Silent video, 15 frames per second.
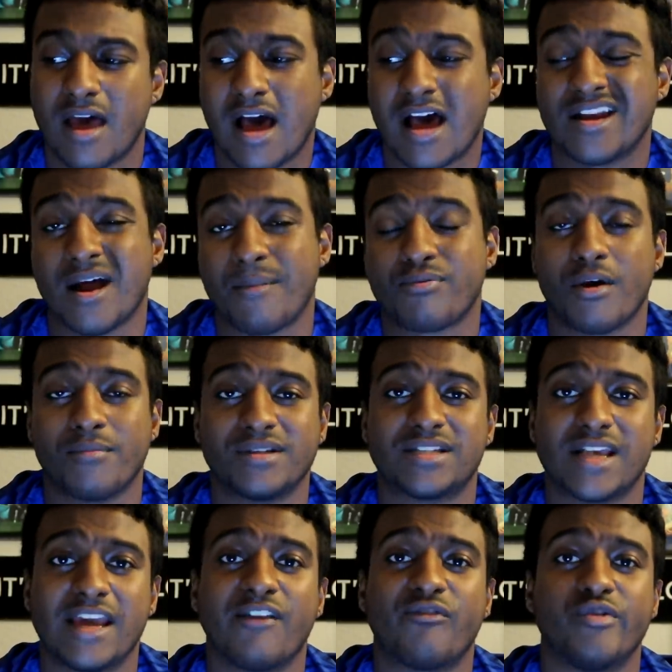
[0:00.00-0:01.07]
and I'd probably
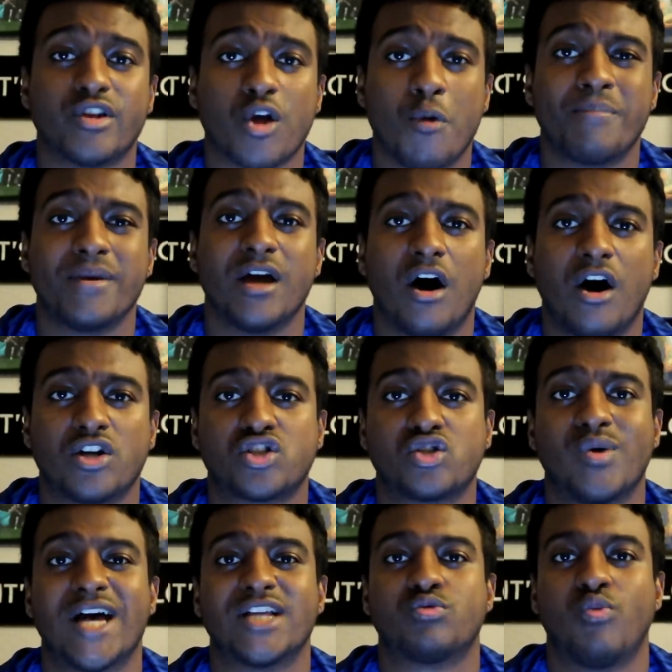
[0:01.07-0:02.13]
say if we don't beat
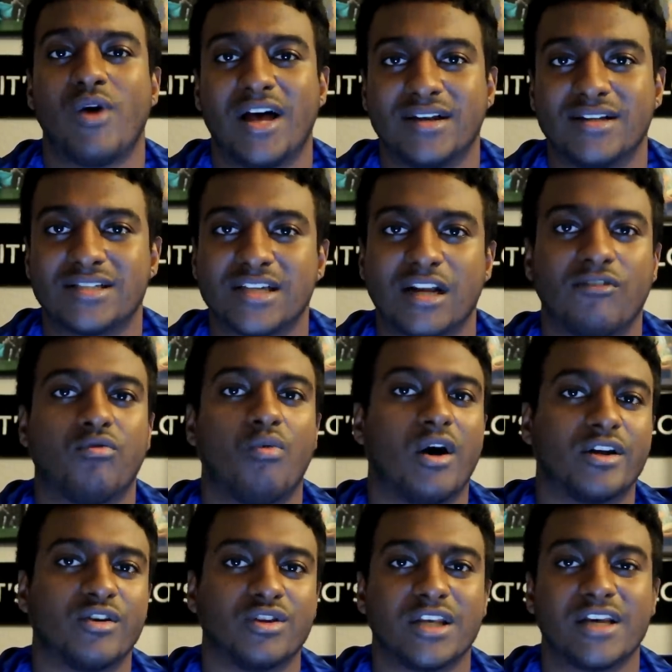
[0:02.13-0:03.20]
Arsenal as well instead of
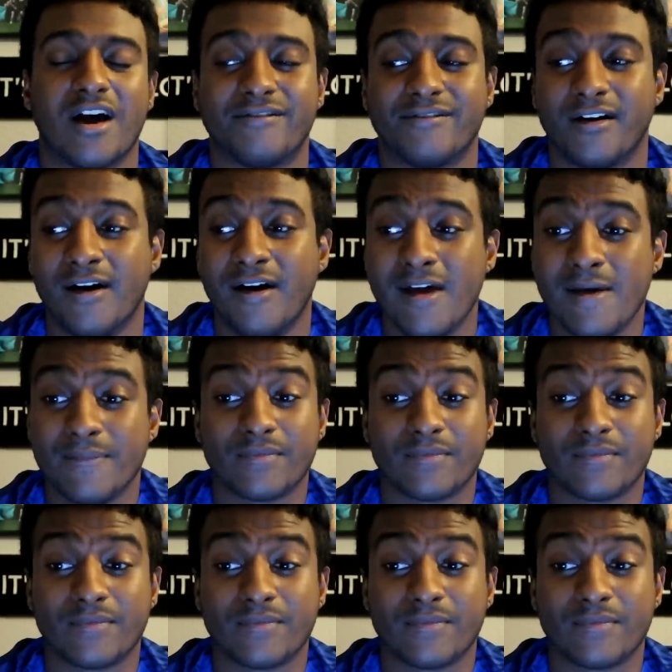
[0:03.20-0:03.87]
one or the other,